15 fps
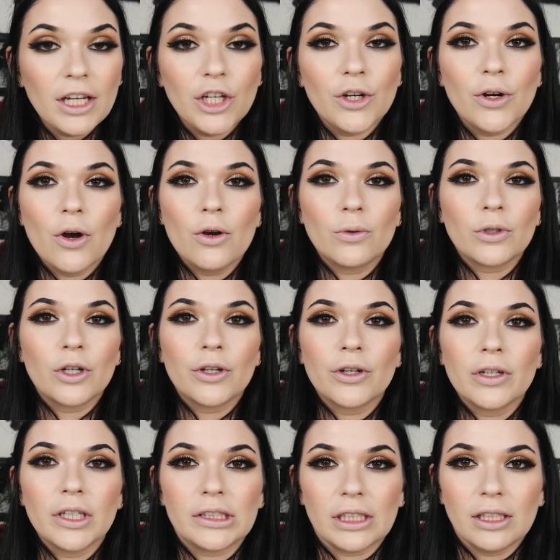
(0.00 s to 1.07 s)
your own
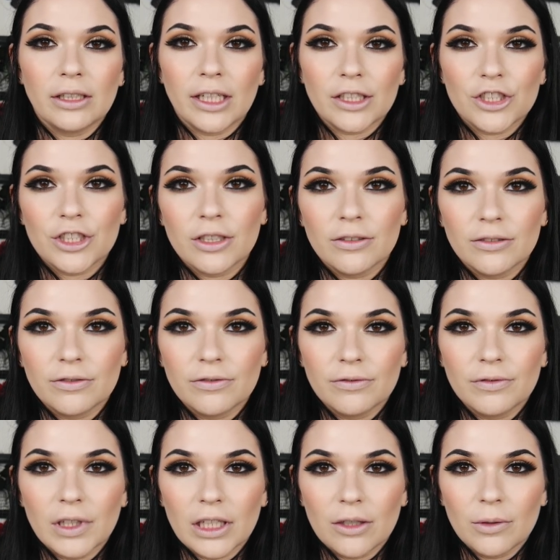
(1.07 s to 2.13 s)
current collection of
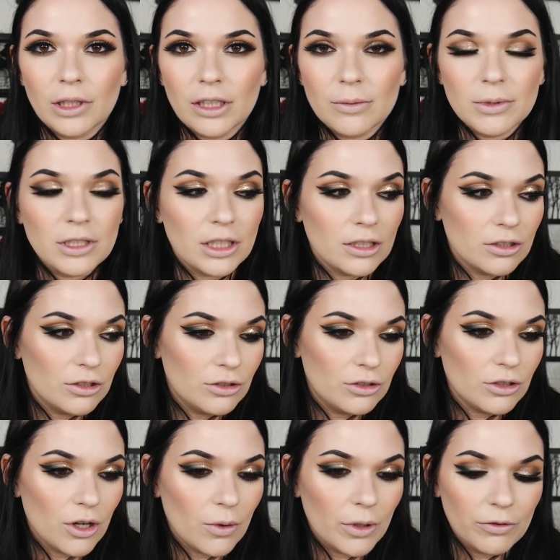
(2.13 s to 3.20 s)
liquid lipsticks.
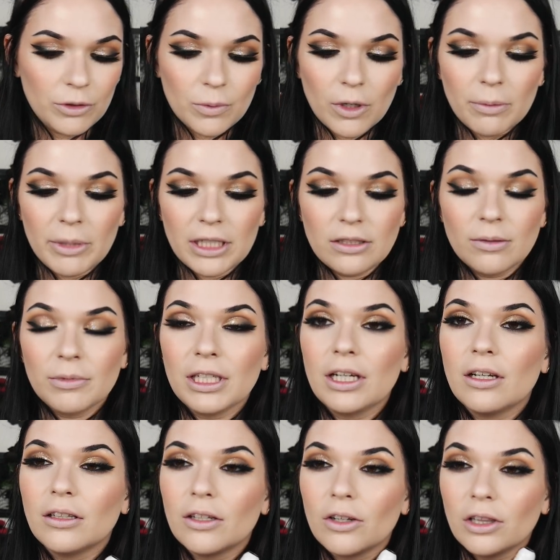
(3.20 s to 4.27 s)
So if you want to make something
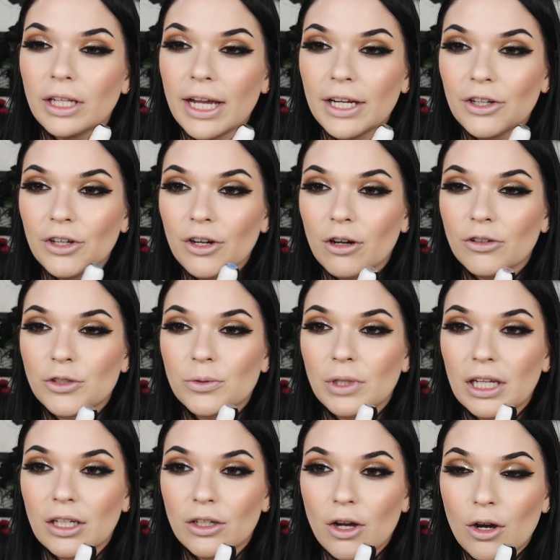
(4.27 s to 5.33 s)
a little lighter or do
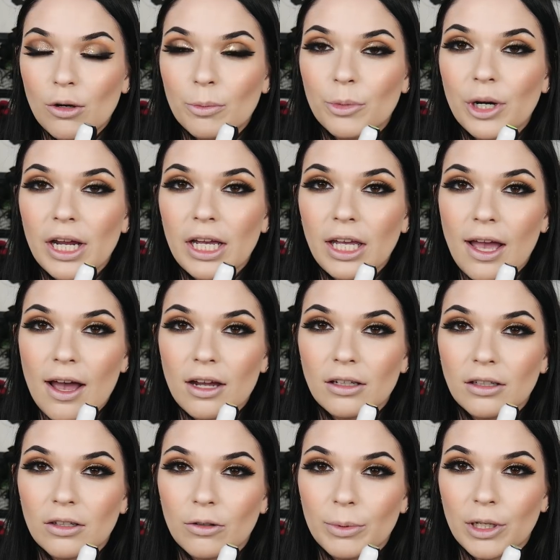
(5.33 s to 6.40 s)
like an ombre, add a
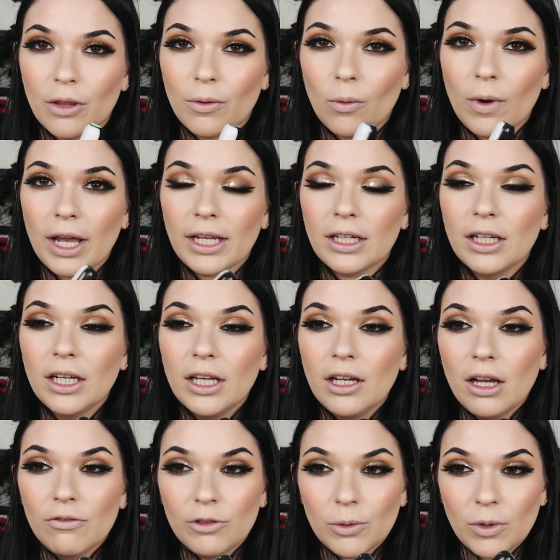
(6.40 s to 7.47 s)
little bit of the white.
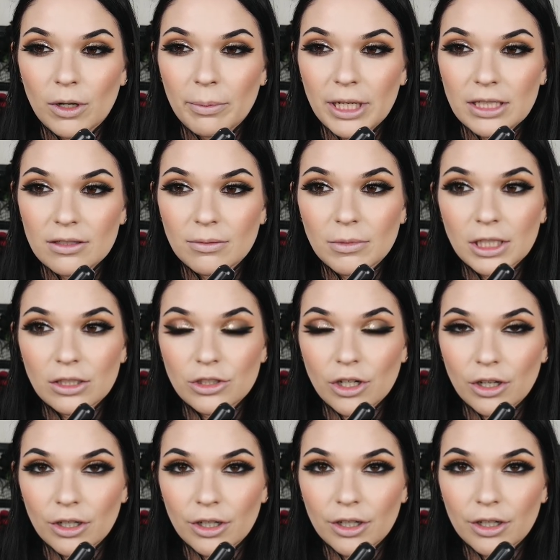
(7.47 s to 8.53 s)
If you want to make something
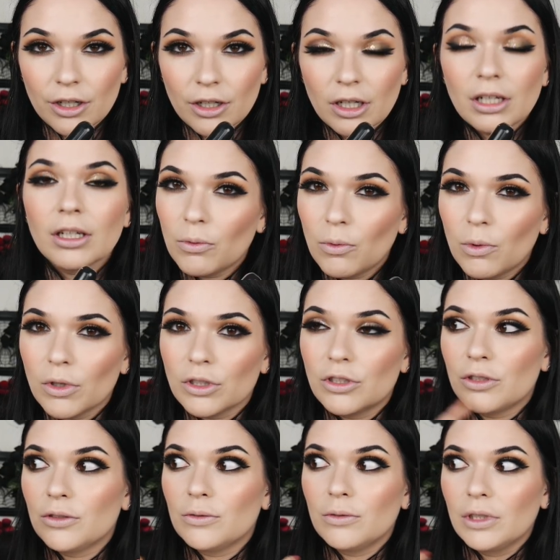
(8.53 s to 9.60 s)
darker or
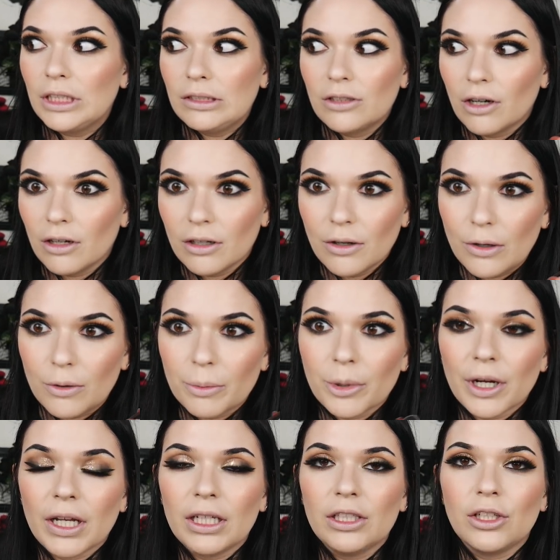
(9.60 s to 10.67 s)
do a dark
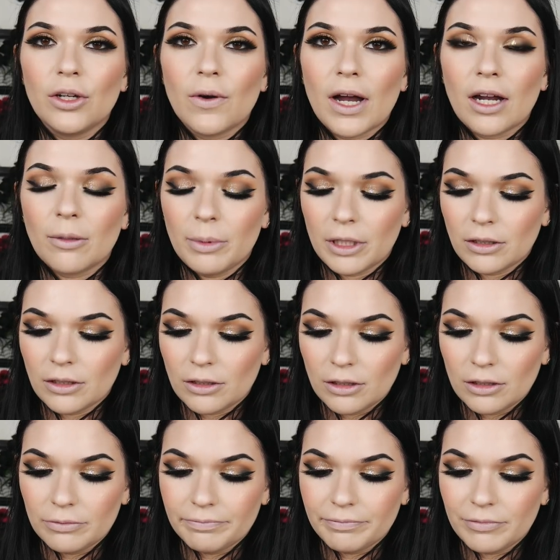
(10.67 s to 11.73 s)
ombre, you know, add a bit of
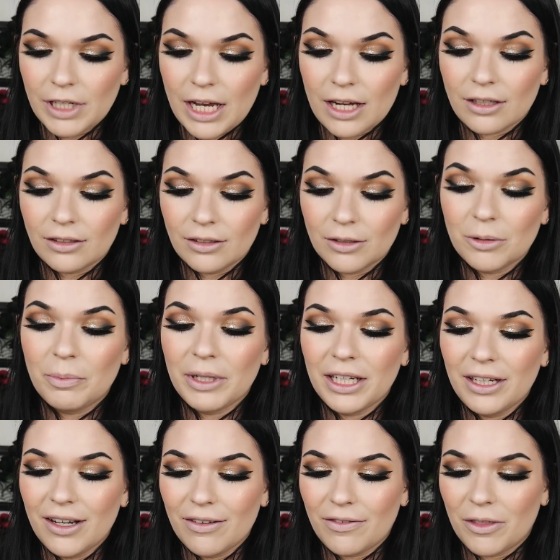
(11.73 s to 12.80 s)
add a little
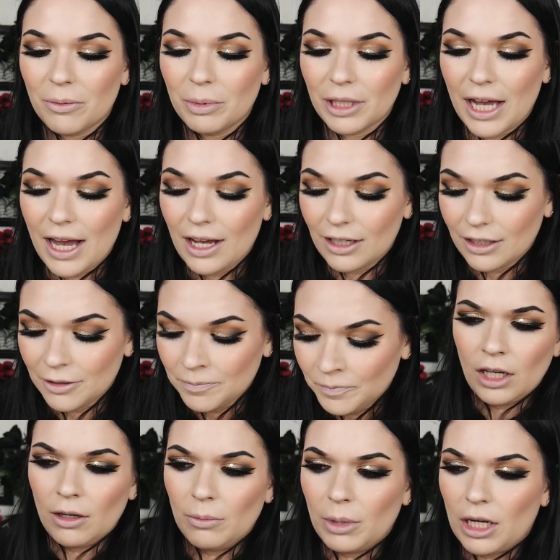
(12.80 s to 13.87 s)
bit of the black,
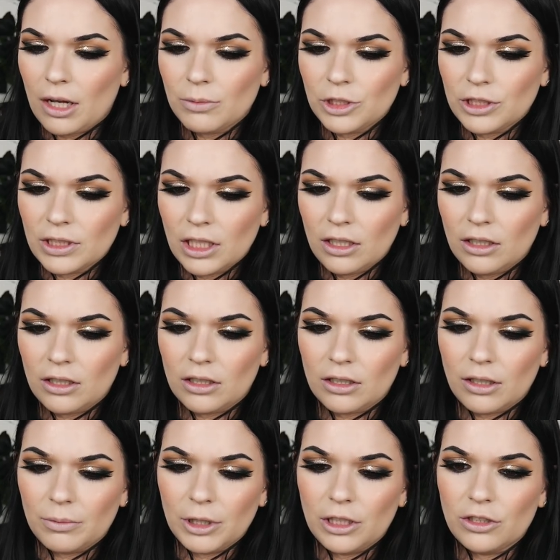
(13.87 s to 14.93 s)
but I'm just gonna,
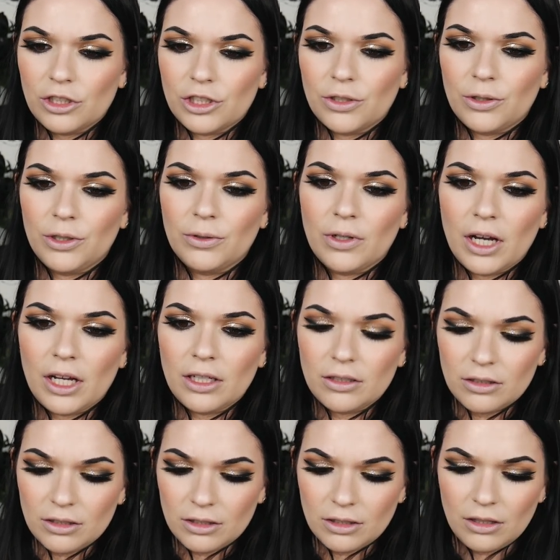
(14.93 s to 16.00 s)
I'm gonna show you
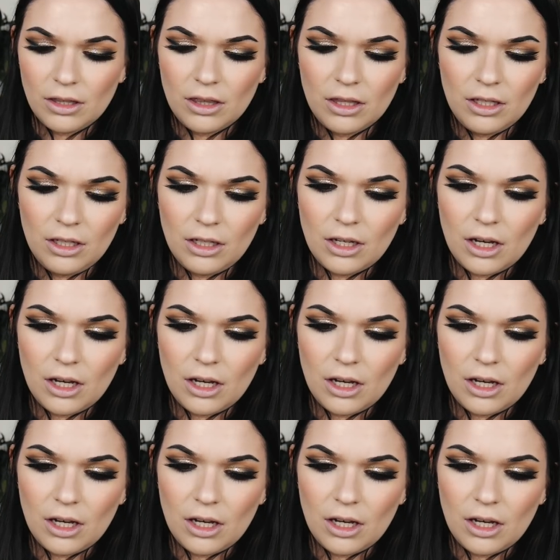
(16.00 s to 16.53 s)
guys the